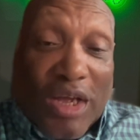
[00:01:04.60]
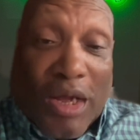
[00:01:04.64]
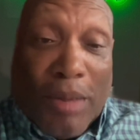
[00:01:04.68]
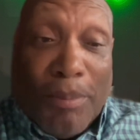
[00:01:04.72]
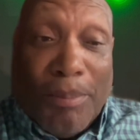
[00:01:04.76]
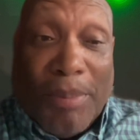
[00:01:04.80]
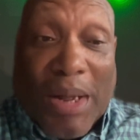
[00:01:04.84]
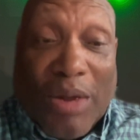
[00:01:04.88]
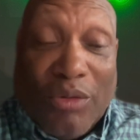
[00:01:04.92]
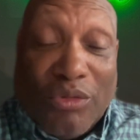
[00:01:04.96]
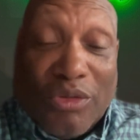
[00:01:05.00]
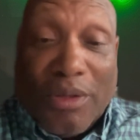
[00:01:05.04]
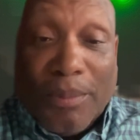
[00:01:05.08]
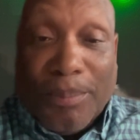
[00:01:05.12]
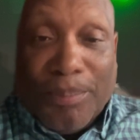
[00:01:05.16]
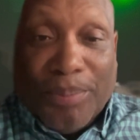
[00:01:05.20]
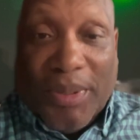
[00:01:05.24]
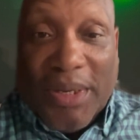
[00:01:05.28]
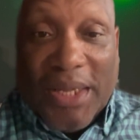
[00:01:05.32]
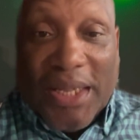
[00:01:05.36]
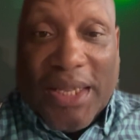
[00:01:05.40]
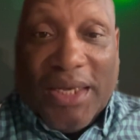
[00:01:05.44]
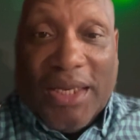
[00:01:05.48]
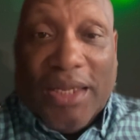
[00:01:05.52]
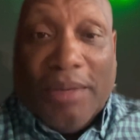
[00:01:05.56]
about the
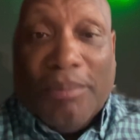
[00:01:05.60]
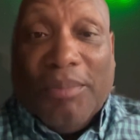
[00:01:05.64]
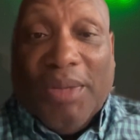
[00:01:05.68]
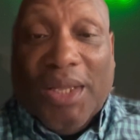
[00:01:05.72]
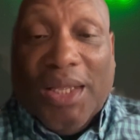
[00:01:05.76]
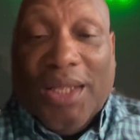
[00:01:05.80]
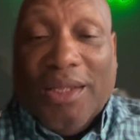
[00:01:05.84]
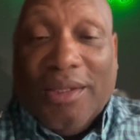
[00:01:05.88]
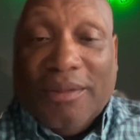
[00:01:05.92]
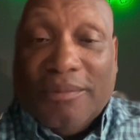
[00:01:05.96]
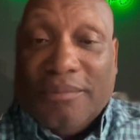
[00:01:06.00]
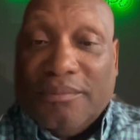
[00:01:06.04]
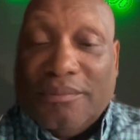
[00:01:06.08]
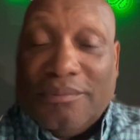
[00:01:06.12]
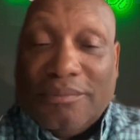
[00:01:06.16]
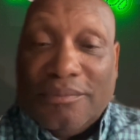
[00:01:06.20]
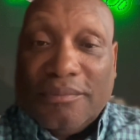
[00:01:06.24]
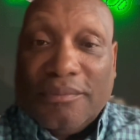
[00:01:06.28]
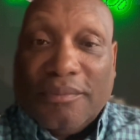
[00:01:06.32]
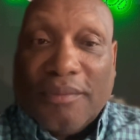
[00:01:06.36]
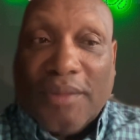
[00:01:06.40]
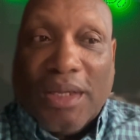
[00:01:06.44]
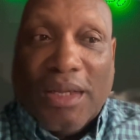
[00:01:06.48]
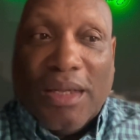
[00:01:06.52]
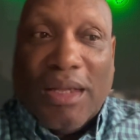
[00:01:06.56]
play than me.
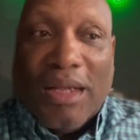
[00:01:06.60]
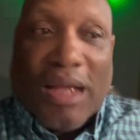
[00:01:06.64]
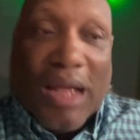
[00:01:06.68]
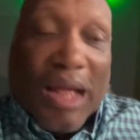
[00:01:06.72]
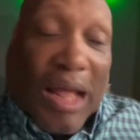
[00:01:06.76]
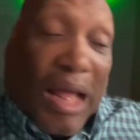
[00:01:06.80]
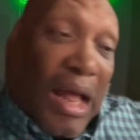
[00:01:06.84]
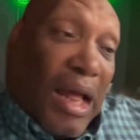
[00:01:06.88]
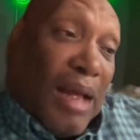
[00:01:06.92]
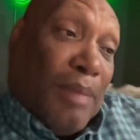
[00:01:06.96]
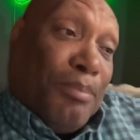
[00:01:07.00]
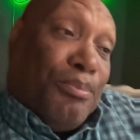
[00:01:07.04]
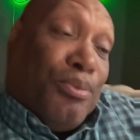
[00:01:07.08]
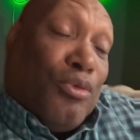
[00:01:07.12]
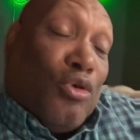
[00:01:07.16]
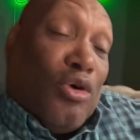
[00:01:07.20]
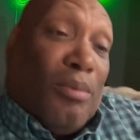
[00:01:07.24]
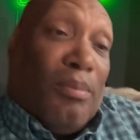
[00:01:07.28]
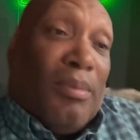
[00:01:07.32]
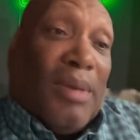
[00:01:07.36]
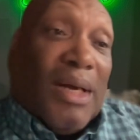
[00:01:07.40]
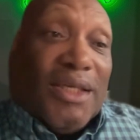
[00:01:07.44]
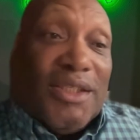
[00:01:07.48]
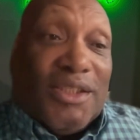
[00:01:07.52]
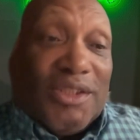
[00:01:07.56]
I bought
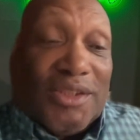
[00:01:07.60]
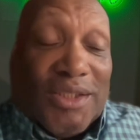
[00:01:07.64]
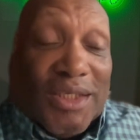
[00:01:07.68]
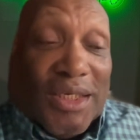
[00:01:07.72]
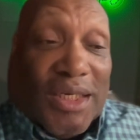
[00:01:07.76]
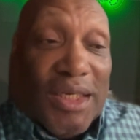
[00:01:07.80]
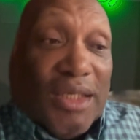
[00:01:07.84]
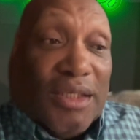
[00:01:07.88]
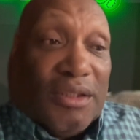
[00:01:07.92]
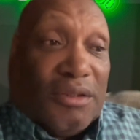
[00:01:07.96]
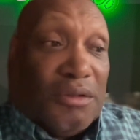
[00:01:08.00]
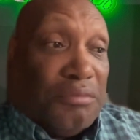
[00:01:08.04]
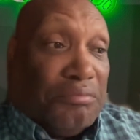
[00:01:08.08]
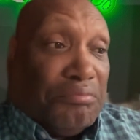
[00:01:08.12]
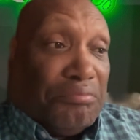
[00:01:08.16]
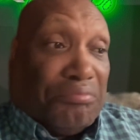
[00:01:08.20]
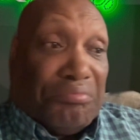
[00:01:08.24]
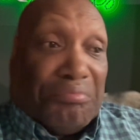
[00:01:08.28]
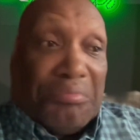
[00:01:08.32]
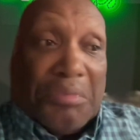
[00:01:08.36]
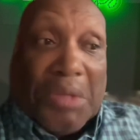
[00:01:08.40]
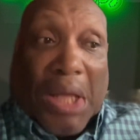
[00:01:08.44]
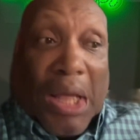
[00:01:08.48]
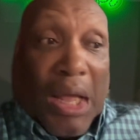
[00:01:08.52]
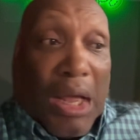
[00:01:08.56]
my shares,
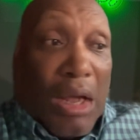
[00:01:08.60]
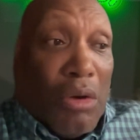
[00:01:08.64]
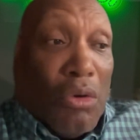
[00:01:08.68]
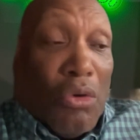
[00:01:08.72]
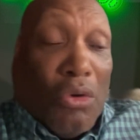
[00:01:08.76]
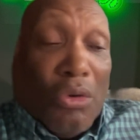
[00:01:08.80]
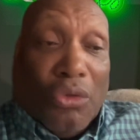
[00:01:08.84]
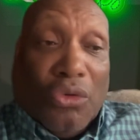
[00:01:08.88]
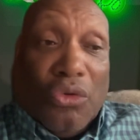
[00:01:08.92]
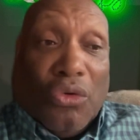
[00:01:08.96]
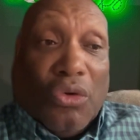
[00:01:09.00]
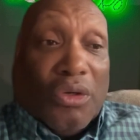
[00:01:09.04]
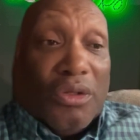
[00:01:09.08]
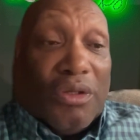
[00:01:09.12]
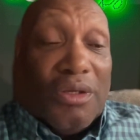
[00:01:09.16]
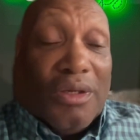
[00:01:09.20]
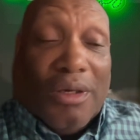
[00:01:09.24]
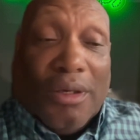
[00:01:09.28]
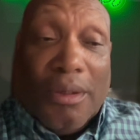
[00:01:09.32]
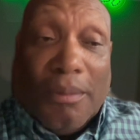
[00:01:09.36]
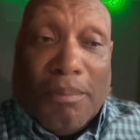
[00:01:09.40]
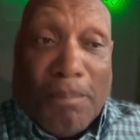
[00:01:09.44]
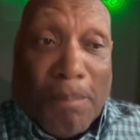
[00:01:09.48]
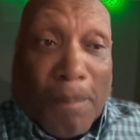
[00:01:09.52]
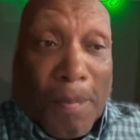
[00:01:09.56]
I hold on to
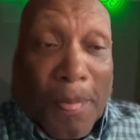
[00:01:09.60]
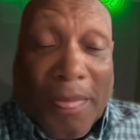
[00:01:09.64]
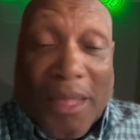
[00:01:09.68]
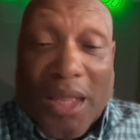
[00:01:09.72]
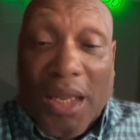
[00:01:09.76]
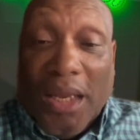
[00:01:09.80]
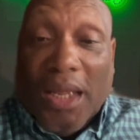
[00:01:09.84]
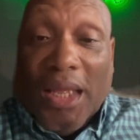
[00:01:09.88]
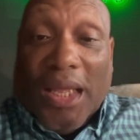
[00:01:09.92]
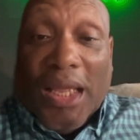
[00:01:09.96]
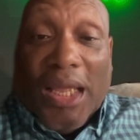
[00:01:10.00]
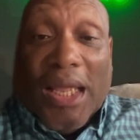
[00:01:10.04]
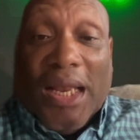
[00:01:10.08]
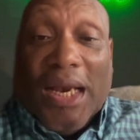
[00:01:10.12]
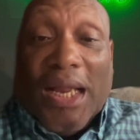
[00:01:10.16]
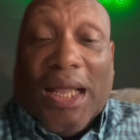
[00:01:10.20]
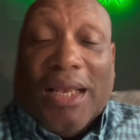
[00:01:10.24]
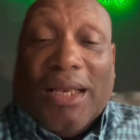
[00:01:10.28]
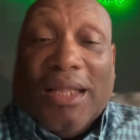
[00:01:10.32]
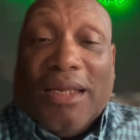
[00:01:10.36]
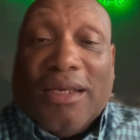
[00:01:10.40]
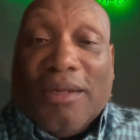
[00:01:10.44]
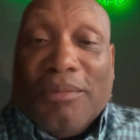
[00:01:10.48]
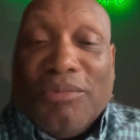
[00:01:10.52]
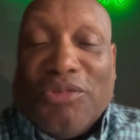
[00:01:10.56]
them, and I
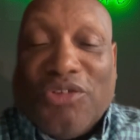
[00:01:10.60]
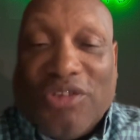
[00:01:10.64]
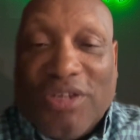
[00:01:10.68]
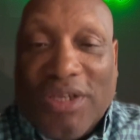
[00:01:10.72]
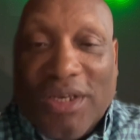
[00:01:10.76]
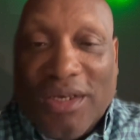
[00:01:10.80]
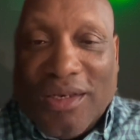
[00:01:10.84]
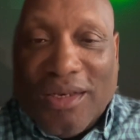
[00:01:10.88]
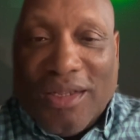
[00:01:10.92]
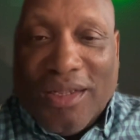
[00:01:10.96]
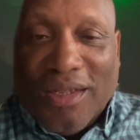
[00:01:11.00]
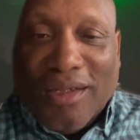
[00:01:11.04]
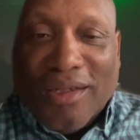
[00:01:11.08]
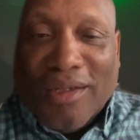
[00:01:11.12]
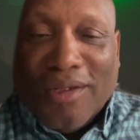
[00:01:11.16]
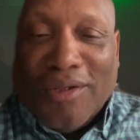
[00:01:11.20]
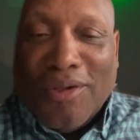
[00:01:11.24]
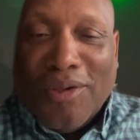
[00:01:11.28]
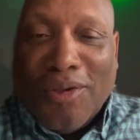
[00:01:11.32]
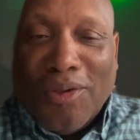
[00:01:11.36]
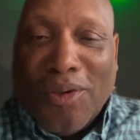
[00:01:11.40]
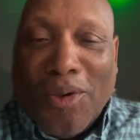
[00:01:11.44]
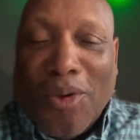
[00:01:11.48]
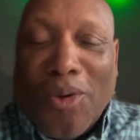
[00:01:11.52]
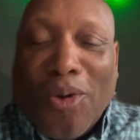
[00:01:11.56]
let them sit there.
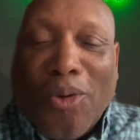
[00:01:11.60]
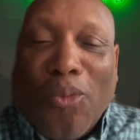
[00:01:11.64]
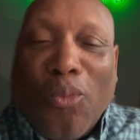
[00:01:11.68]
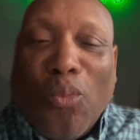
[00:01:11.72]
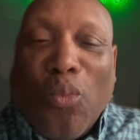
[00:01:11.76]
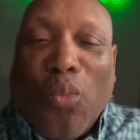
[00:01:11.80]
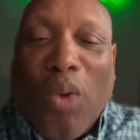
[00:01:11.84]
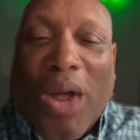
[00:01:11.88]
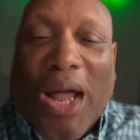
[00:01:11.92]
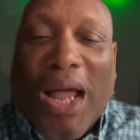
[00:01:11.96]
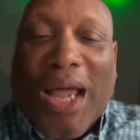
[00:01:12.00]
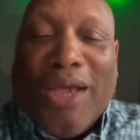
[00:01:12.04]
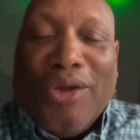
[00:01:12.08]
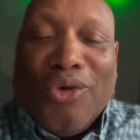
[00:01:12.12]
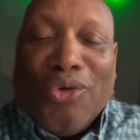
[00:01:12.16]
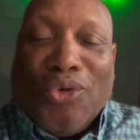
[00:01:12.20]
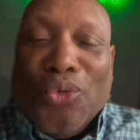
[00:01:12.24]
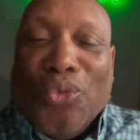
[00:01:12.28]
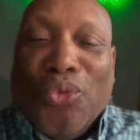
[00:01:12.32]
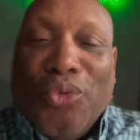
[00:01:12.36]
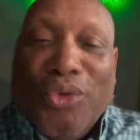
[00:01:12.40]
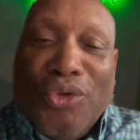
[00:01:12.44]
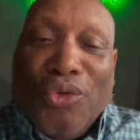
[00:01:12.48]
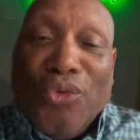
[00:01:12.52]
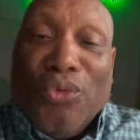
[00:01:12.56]
Why
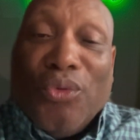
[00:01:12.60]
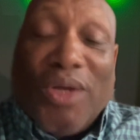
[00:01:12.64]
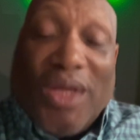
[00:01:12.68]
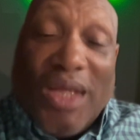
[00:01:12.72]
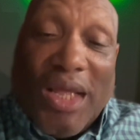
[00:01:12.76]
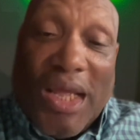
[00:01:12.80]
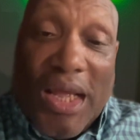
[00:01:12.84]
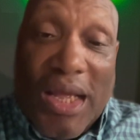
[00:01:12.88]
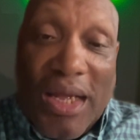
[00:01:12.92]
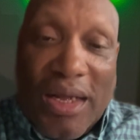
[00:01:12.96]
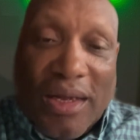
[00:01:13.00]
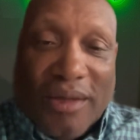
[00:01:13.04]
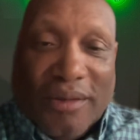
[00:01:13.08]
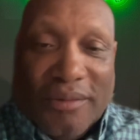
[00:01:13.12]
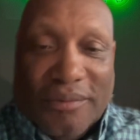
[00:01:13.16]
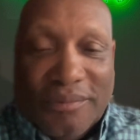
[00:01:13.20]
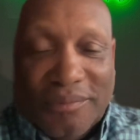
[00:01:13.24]
do you care?